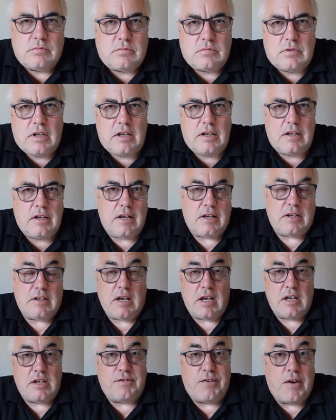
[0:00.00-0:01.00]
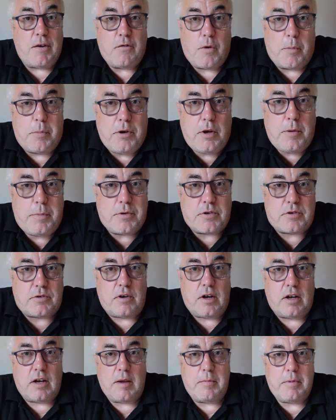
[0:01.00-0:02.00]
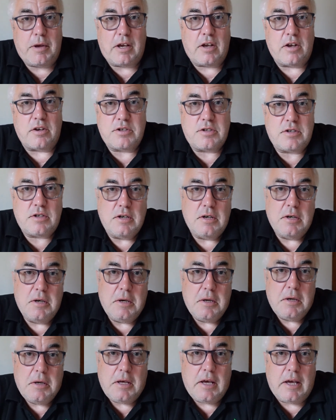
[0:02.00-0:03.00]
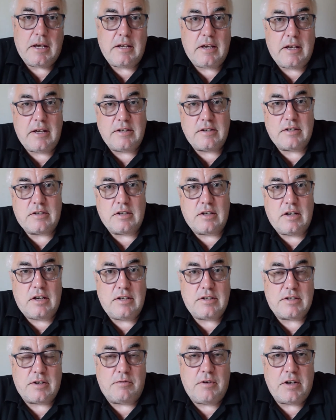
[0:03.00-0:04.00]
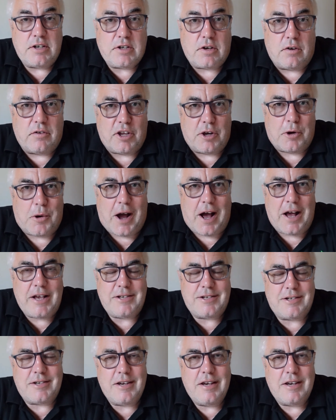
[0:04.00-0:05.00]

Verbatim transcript: is, is fit for purpose really because it, it's it's a risk otherwise